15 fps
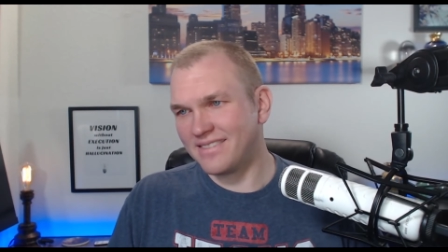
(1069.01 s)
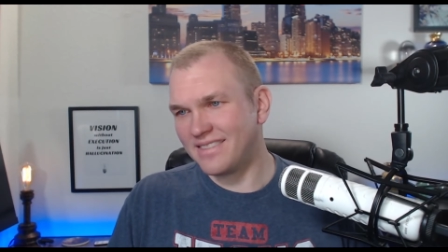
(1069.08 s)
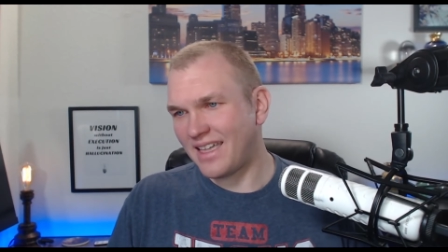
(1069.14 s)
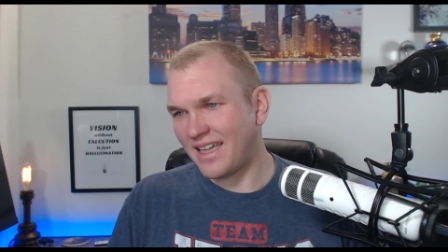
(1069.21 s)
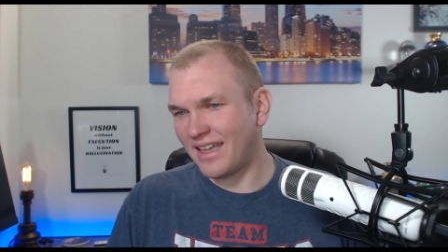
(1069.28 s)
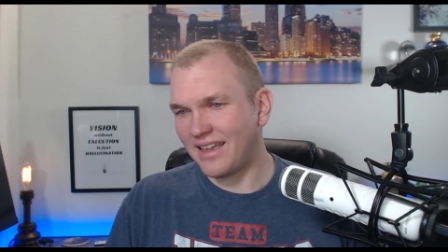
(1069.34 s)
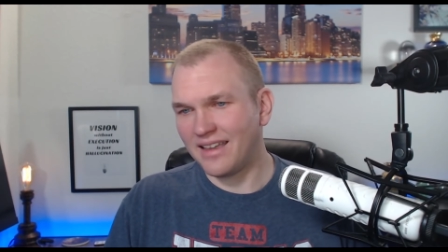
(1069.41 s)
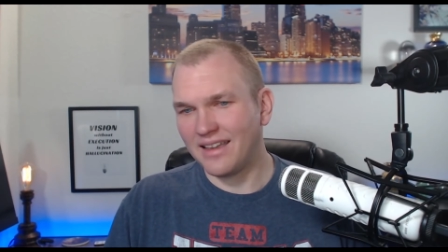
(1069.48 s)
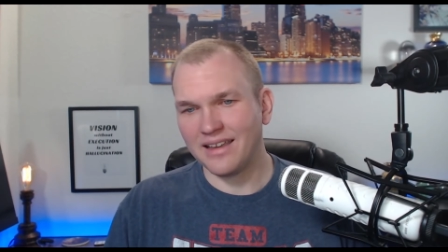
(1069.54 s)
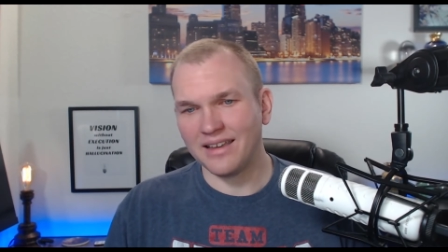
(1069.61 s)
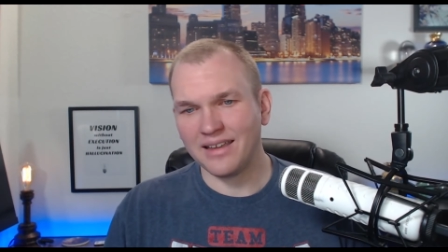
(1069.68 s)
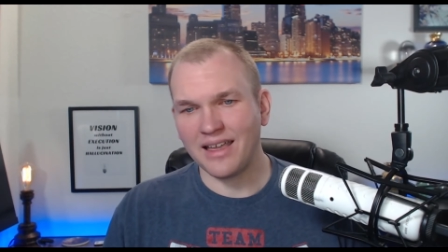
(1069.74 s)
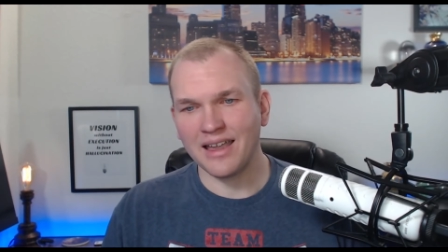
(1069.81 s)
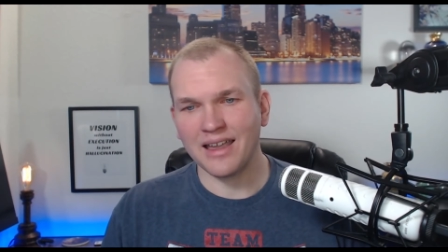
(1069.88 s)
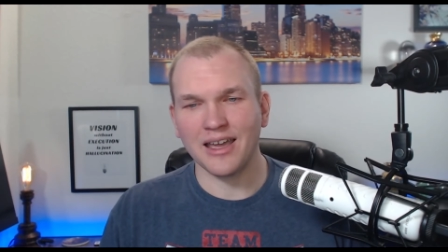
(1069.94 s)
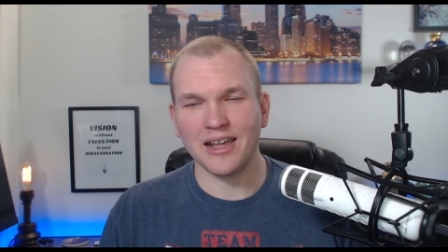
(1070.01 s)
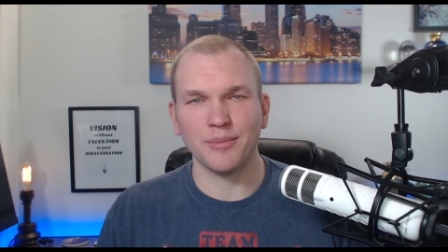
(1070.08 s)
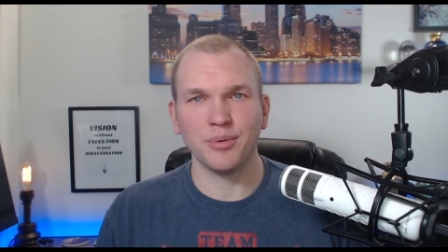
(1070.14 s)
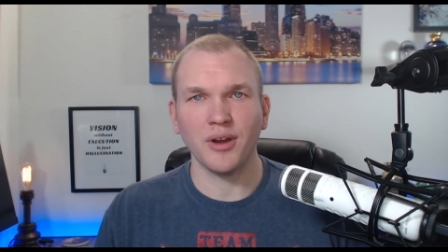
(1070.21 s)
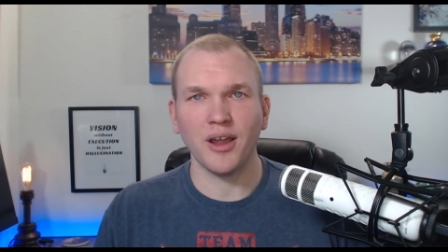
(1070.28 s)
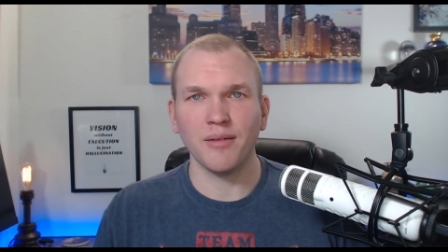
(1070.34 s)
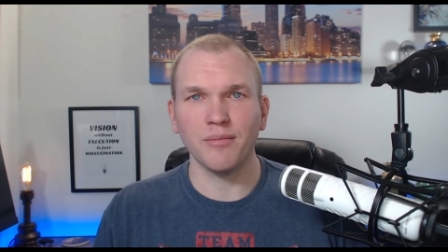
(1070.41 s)
I got a
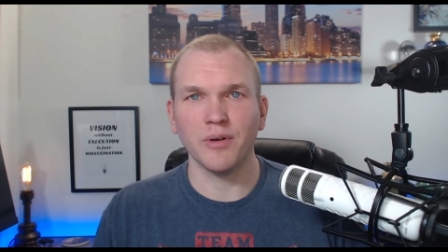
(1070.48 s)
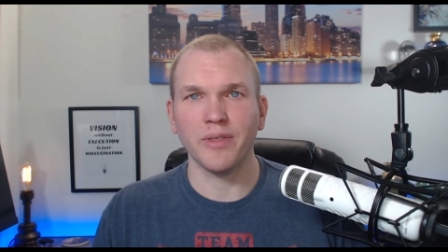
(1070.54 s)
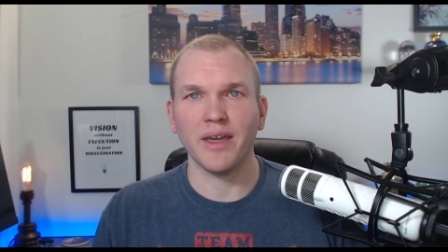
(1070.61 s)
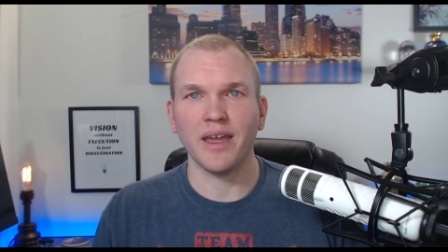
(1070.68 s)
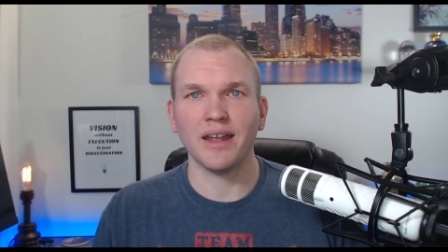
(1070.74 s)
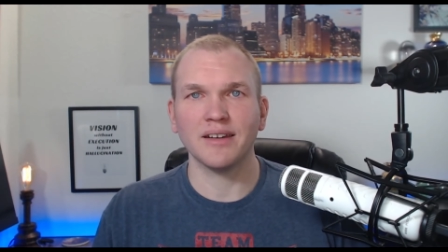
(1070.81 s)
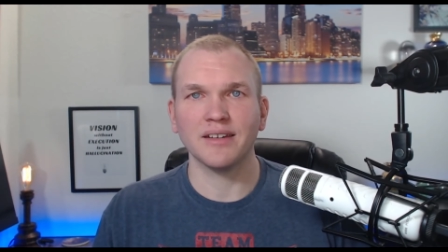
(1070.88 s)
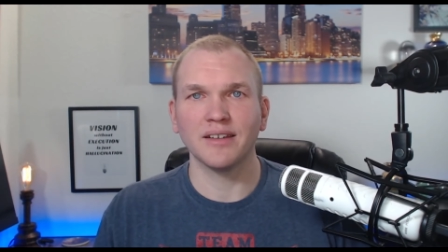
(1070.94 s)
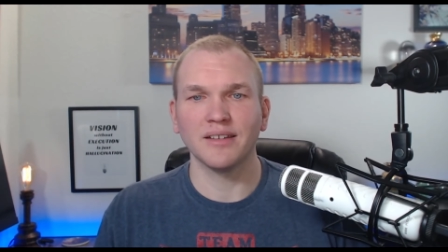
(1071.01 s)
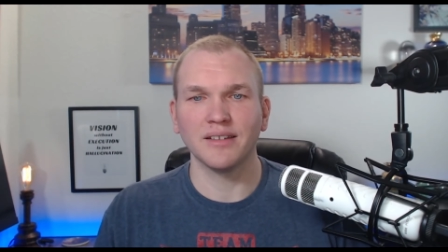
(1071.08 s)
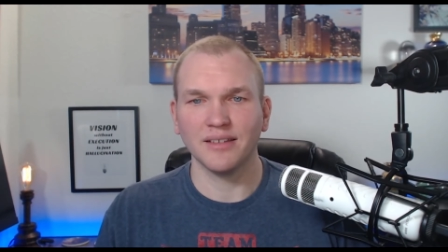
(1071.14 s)
problem with that.